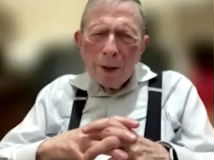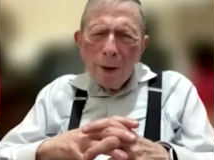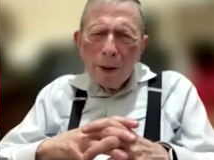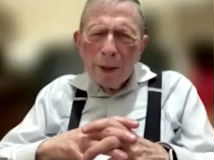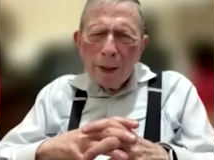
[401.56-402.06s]

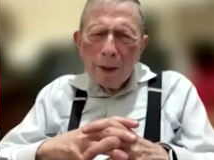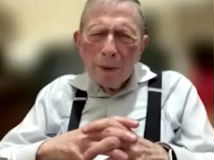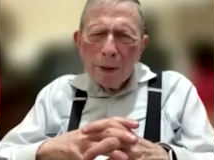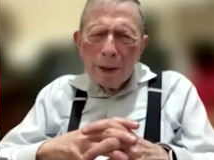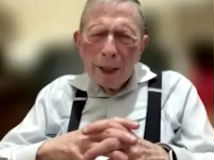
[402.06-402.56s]
Going there
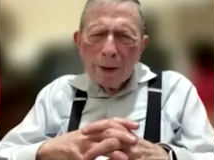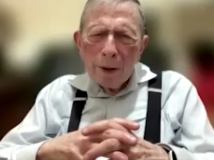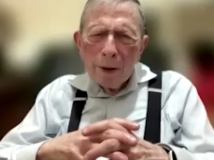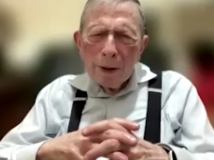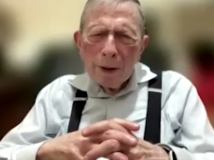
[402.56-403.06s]
was like
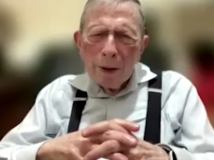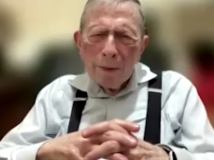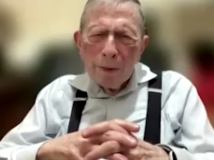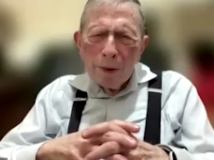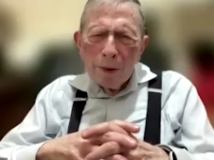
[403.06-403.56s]
going to the
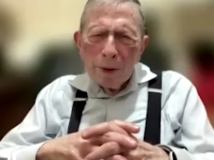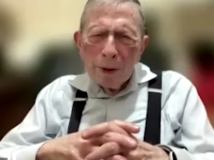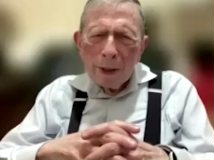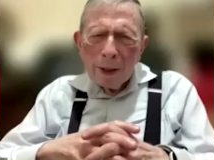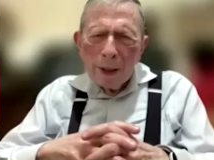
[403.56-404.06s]

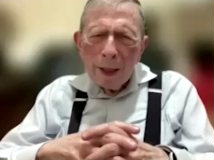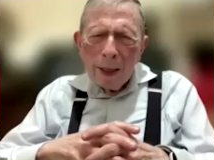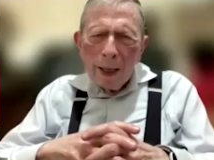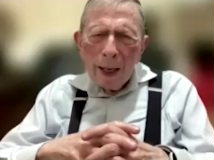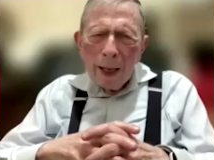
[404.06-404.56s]
moon,
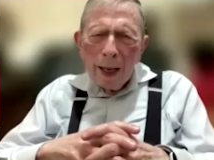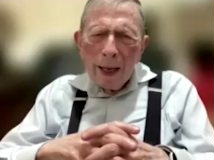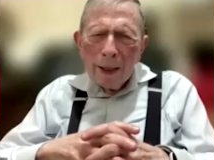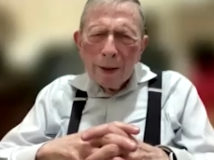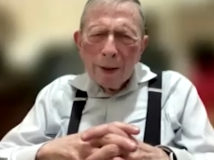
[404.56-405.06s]

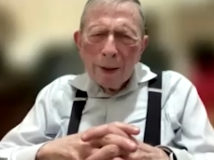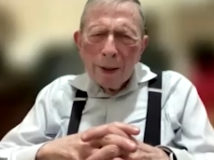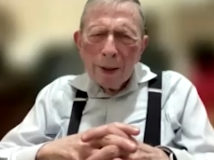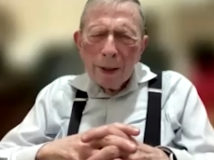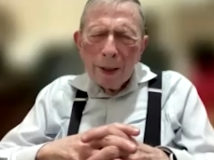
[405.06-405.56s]

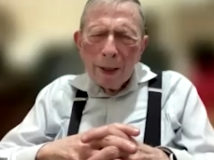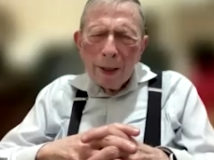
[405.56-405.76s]
and